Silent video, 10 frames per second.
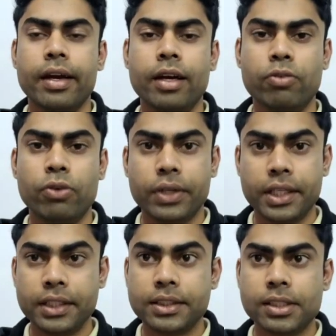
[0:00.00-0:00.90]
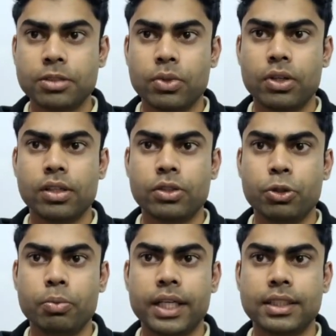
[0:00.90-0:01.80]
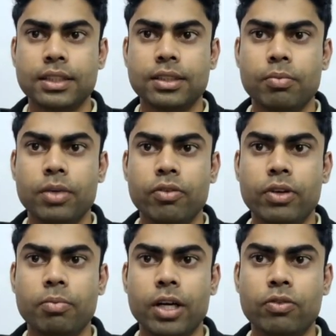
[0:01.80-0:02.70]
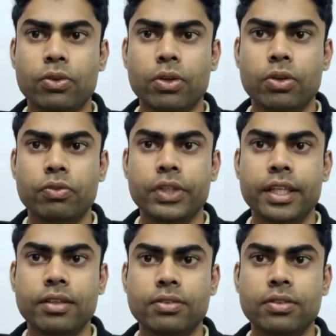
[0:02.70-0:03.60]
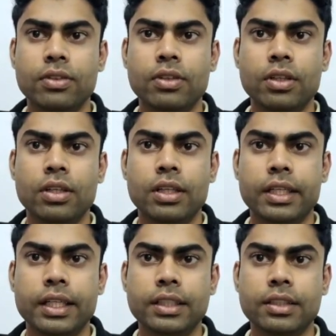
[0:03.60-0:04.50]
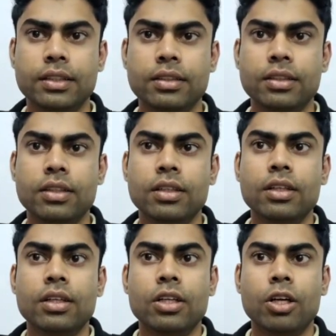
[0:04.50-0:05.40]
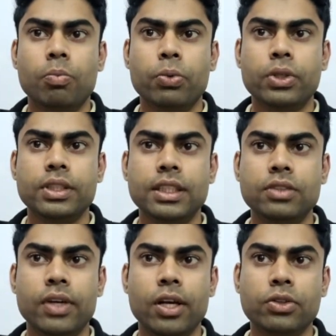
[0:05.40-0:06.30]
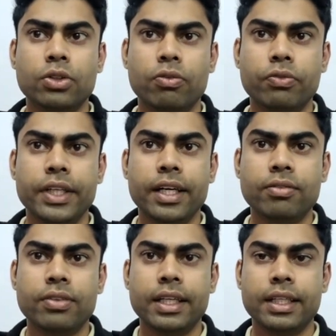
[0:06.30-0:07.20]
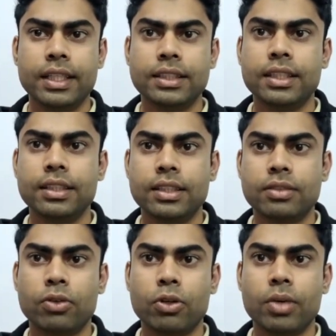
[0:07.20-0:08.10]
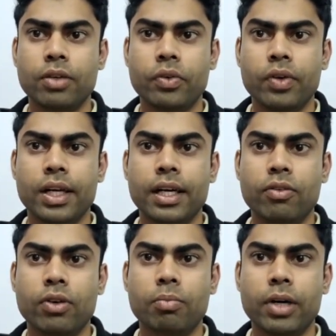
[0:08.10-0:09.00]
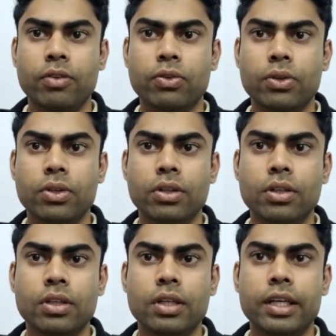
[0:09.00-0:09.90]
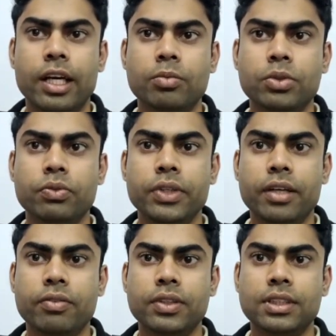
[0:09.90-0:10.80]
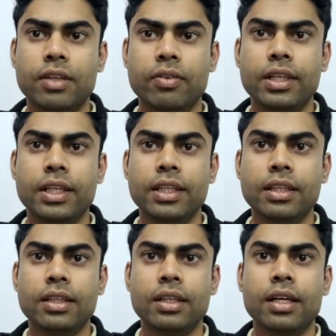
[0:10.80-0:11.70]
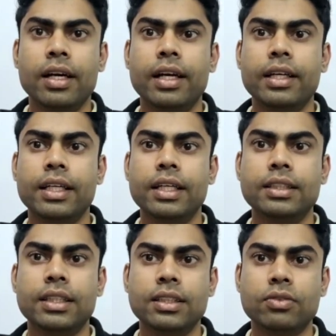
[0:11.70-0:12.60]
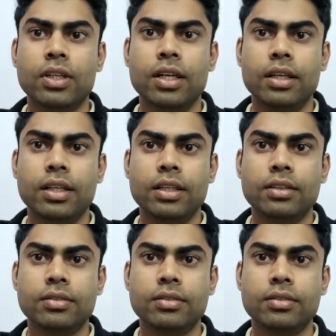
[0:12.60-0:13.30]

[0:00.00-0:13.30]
And for Greenshield's model, Qmax is simply 1/4 VF kj. Now put these values of VF and kj in this formula, we will get 1/4 times VF is 70 and kj is 100.